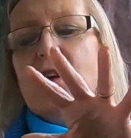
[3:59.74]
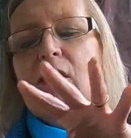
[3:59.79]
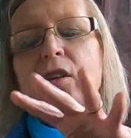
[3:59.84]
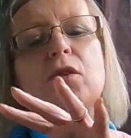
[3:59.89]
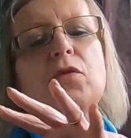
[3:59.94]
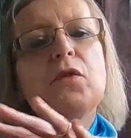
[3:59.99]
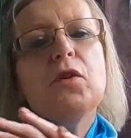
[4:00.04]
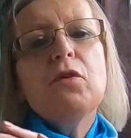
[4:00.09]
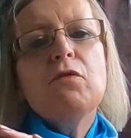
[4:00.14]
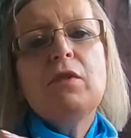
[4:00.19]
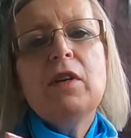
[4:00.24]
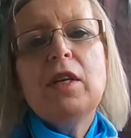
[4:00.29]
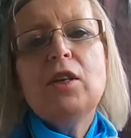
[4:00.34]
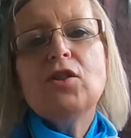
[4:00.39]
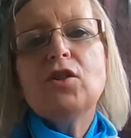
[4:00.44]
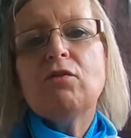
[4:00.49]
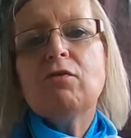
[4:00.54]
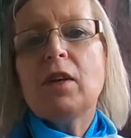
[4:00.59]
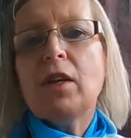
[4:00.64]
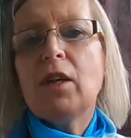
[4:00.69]
You've got
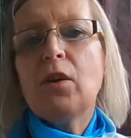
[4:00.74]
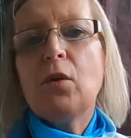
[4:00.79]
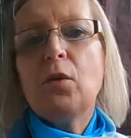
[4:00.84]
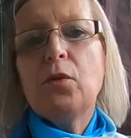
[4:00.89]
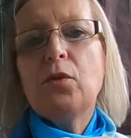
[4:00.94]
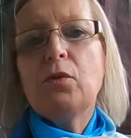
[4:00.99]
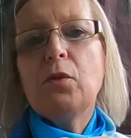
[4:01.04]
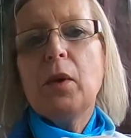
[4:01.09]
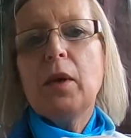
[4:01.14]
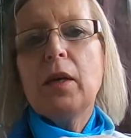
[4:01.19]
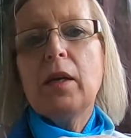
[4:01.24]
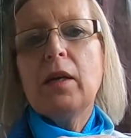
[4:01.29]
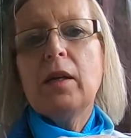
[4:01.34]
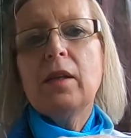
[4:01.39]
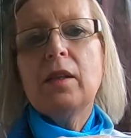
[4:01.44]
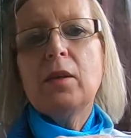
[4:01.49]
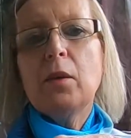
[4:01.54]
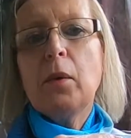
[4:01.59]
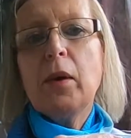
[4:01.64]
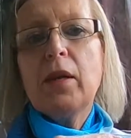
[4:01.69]
religion running all through
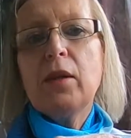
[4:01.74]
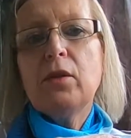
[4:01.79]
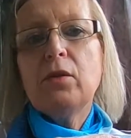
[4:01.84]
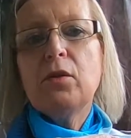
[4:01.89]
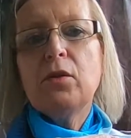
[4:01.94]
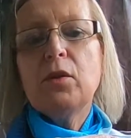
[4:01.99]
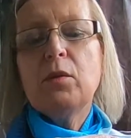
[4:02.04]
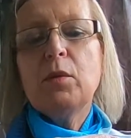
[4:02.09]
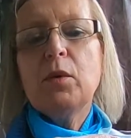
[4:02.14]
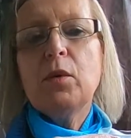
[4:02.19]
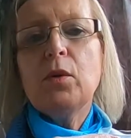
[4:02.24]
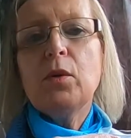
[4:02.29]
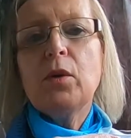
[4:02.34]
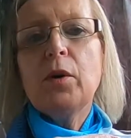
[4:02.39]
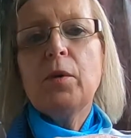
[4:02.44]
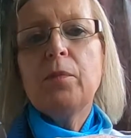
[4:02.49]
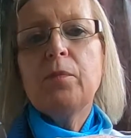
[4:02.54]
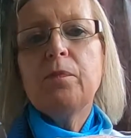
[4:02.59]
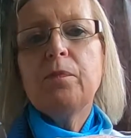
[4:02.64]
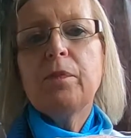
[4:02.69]
the way through the
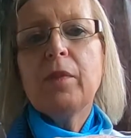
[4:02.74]
book.